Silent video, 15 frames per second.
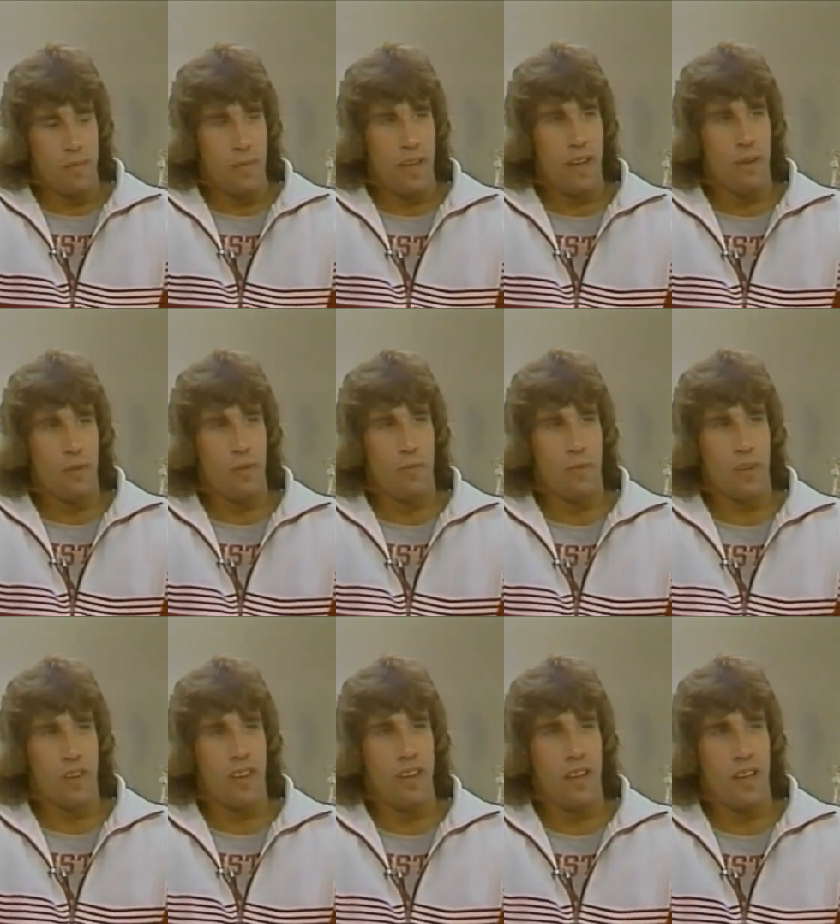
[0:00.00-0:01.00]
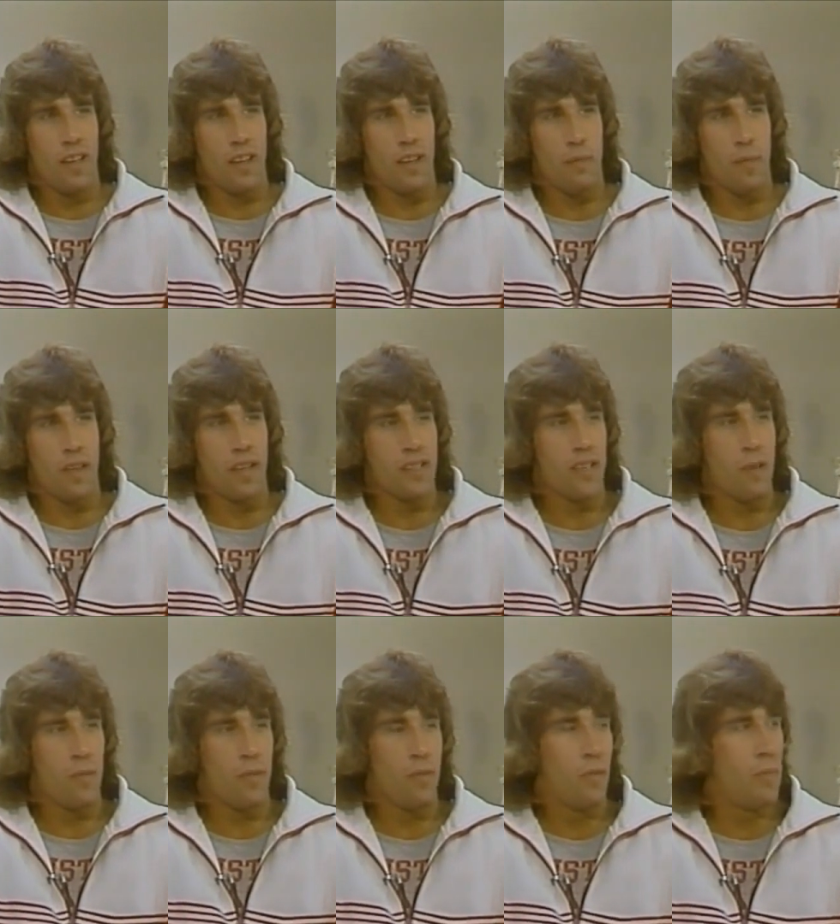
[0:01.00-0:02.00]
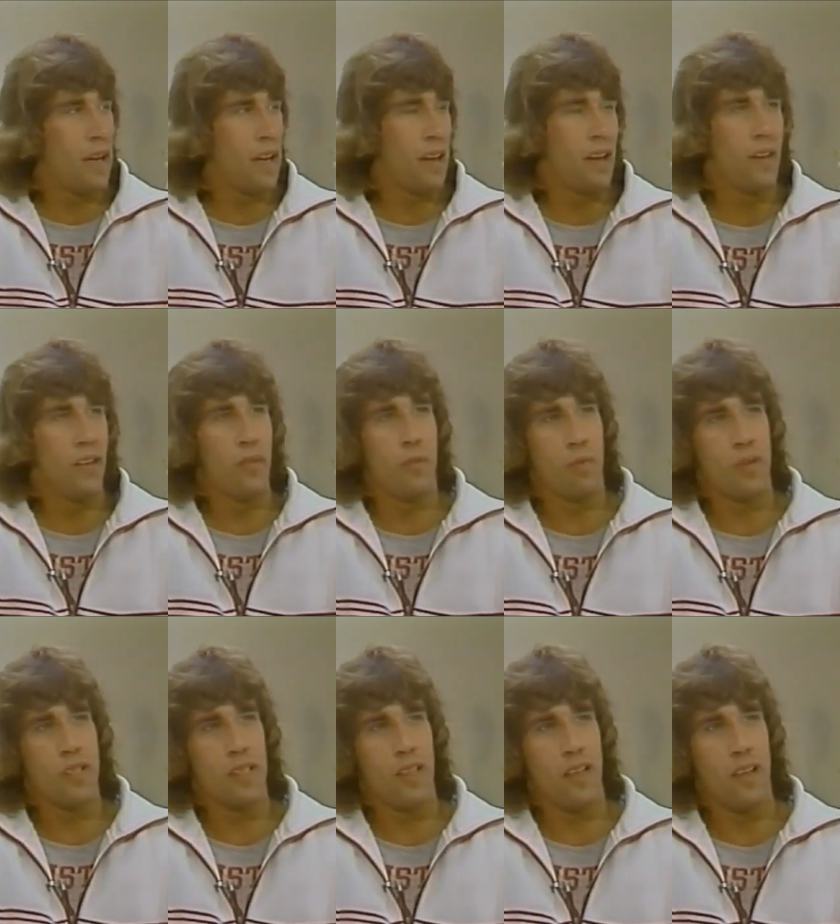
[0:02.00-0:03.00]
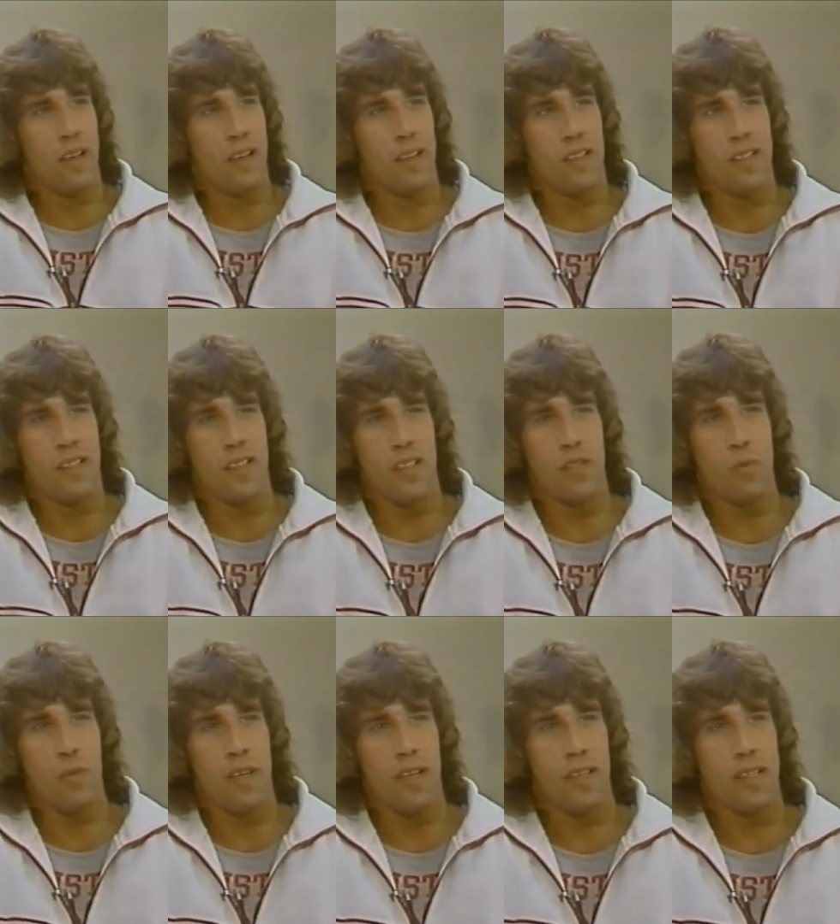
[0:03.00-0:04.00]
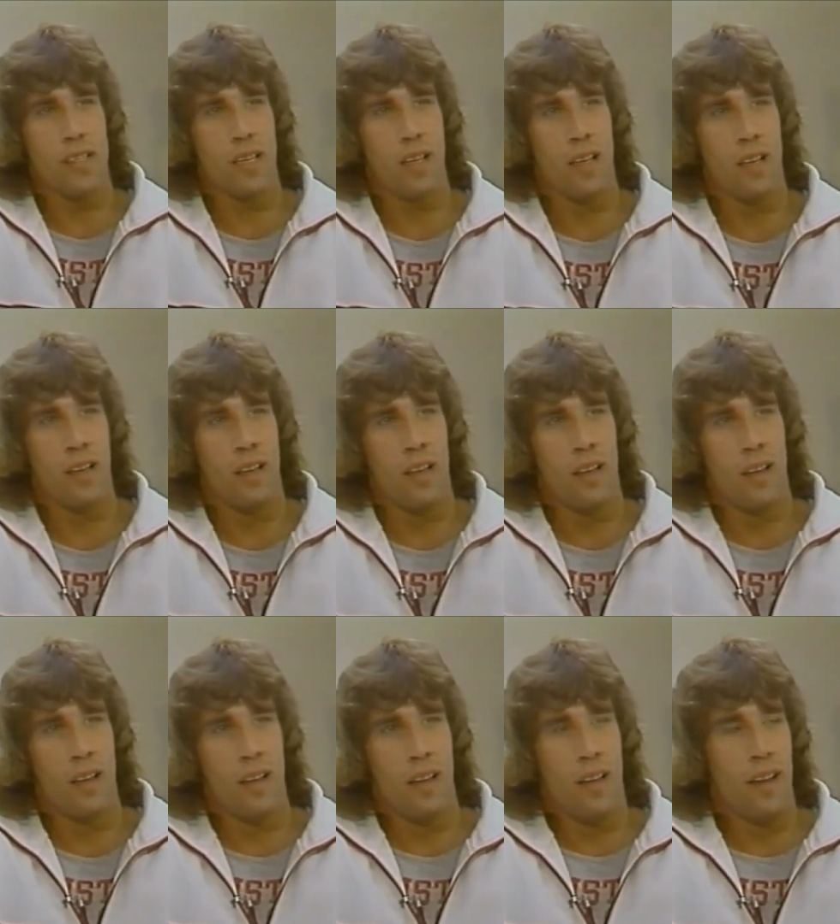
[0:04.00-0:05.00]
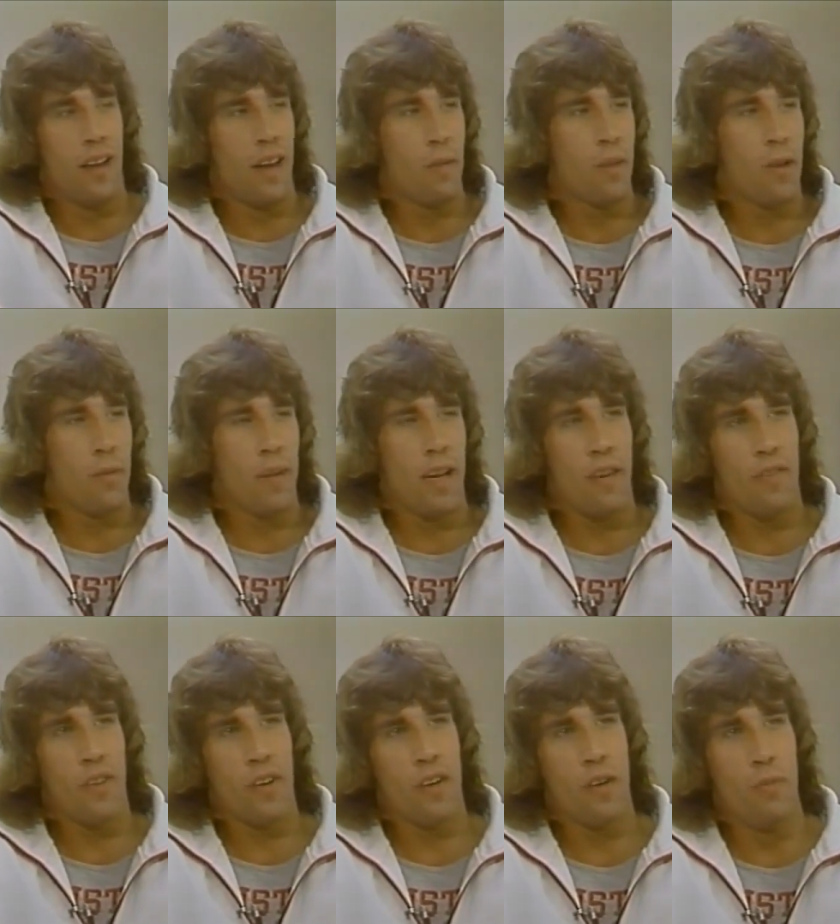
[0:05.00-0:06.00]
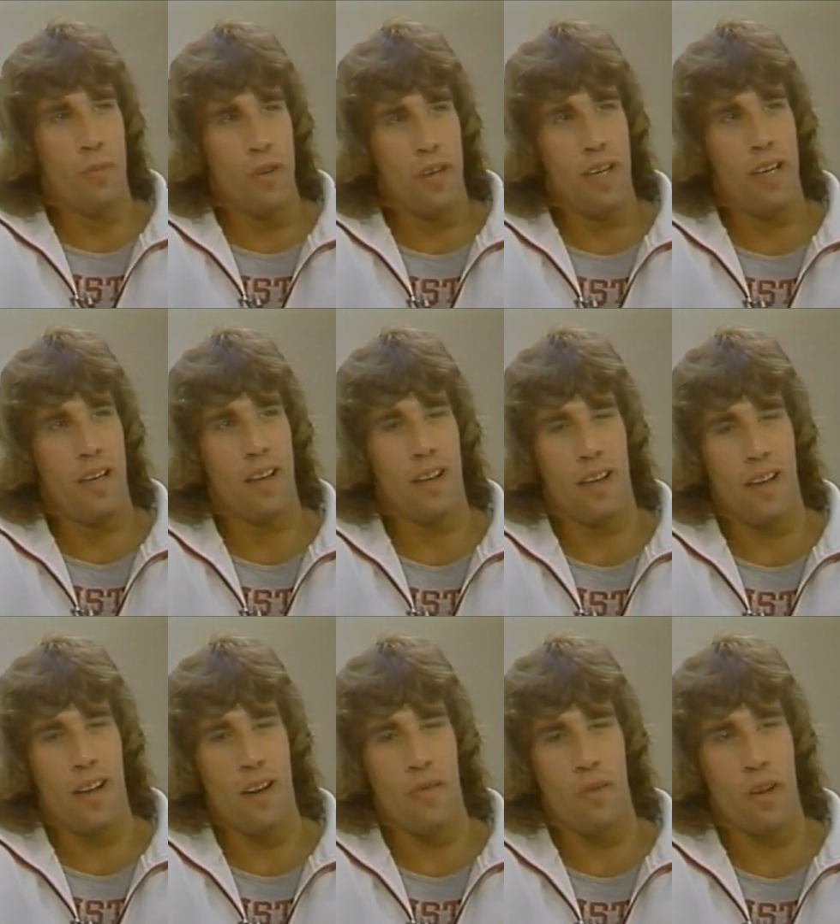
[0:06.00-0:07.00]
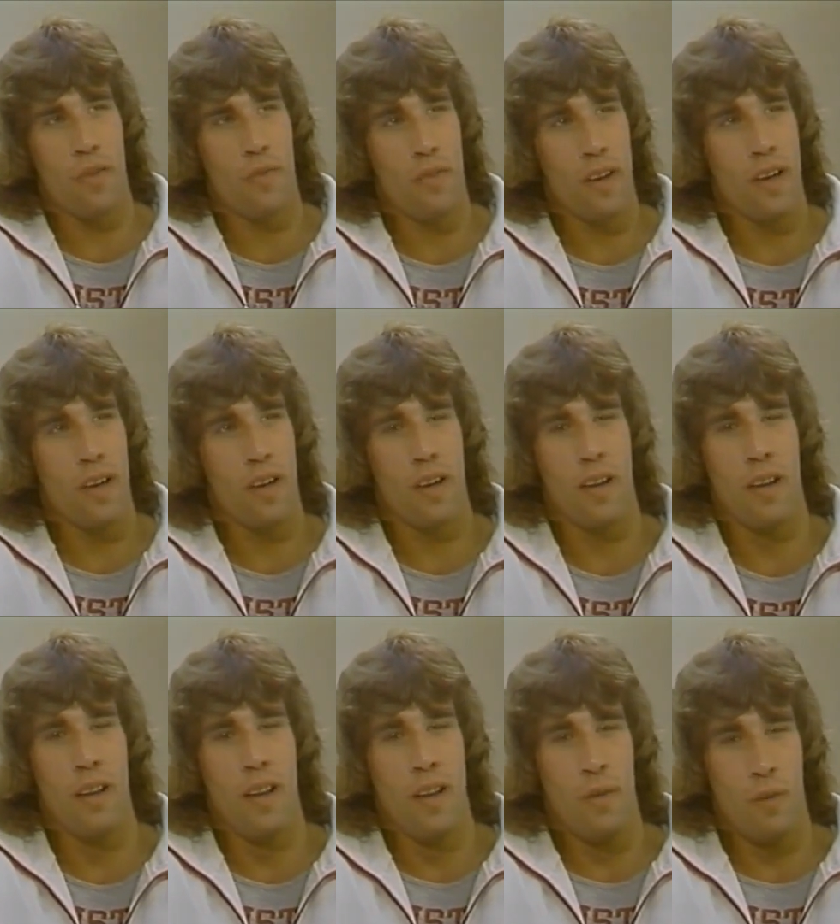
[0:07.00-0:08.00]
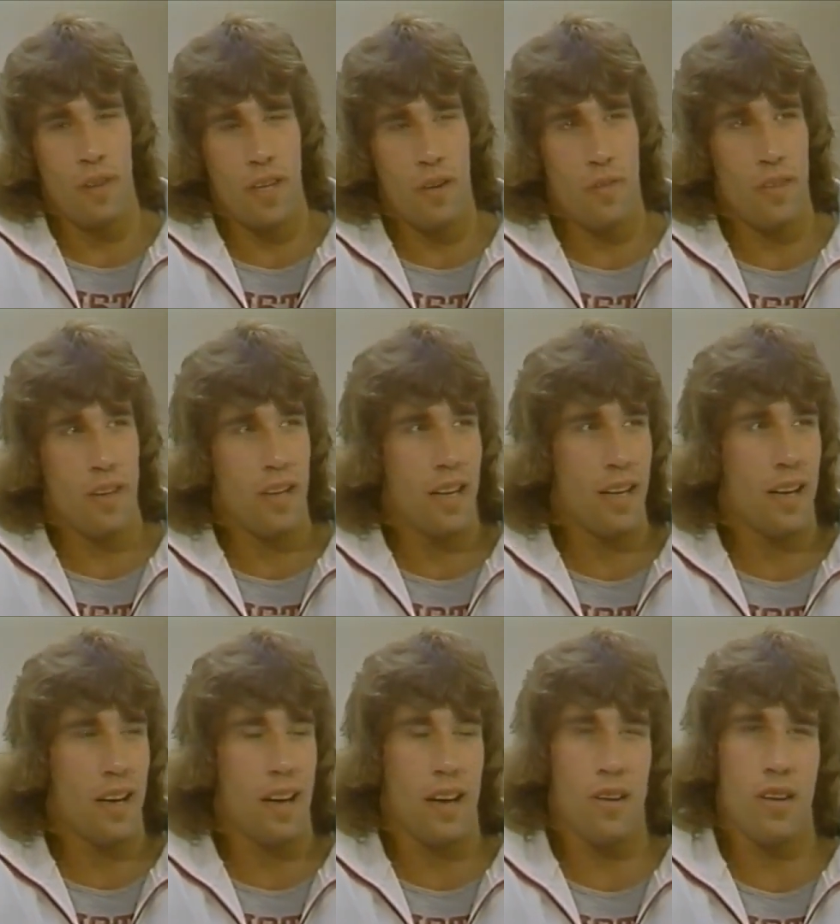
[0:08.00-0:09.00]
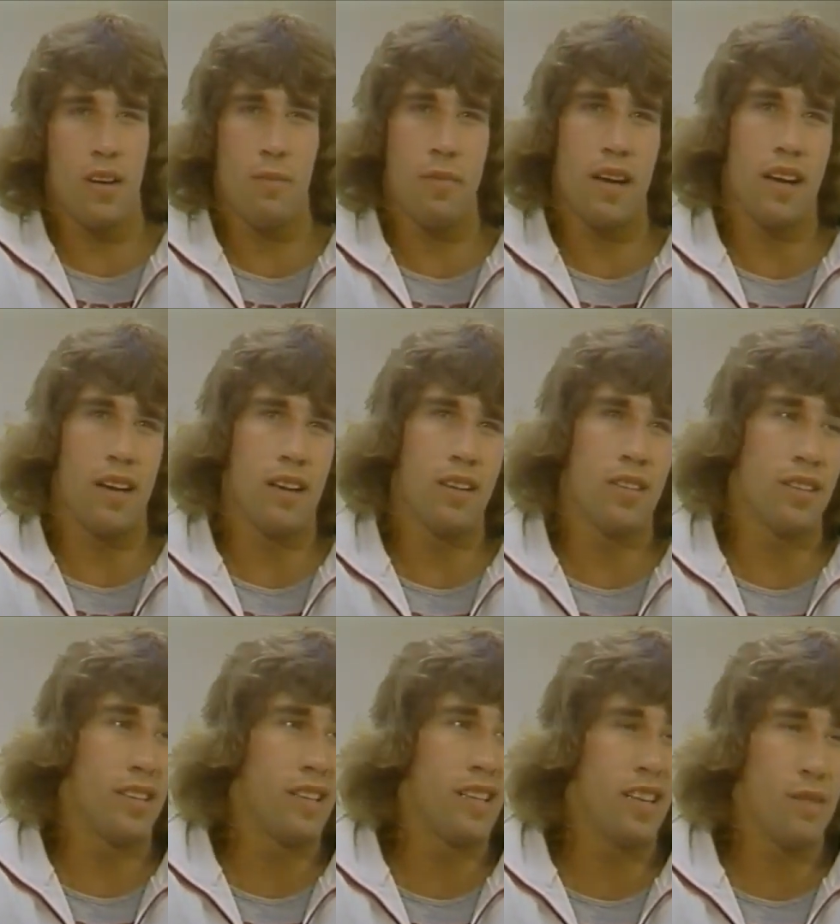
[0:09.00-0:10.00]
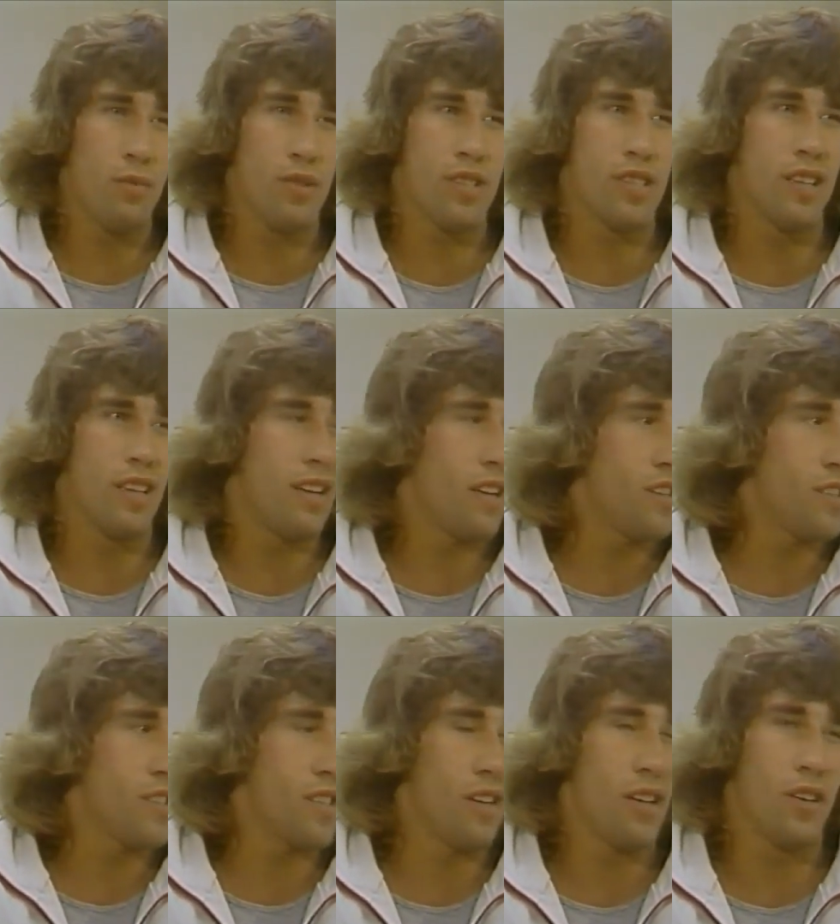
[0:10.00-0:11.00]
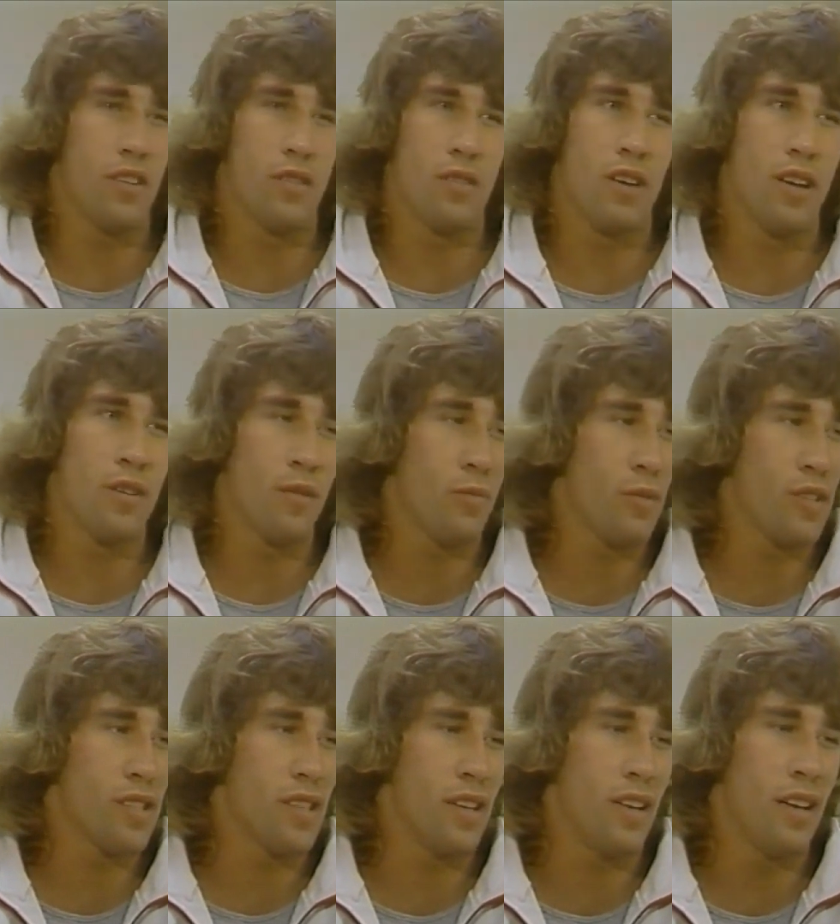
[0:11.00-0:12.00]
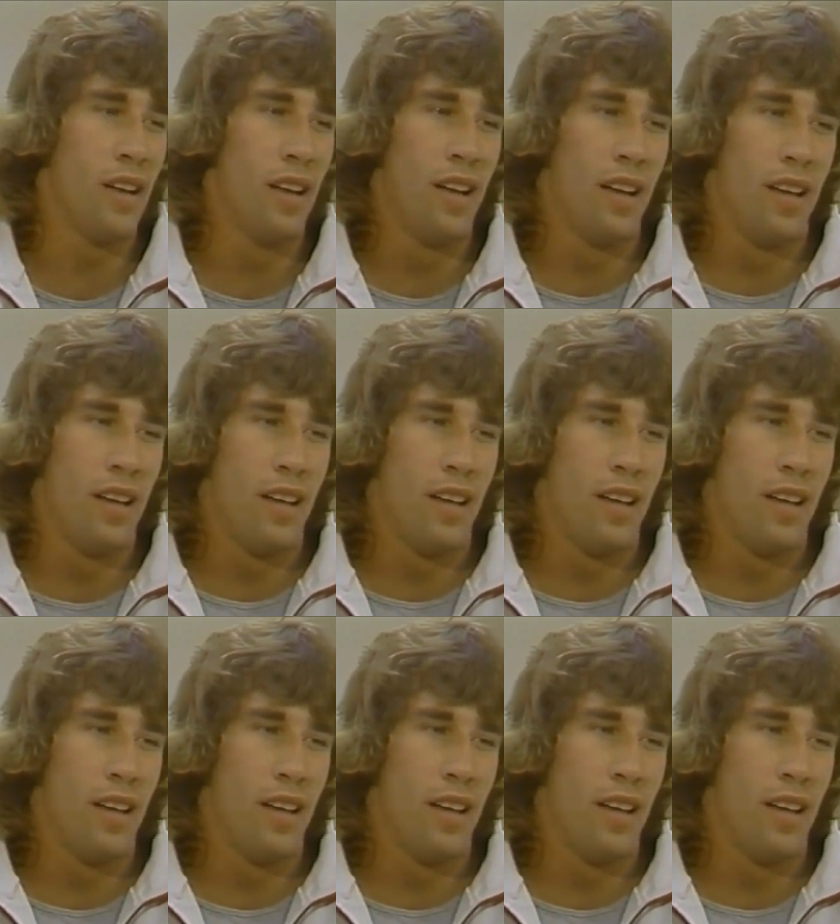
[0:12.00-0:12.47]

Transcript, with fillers: to me, it wasn't worth nothing because I'm going to be back 100% in six weeks. And I'm coming after Kabuki and Ric Flair. With everything I got, I'll come back 110%, not just 100, 100%.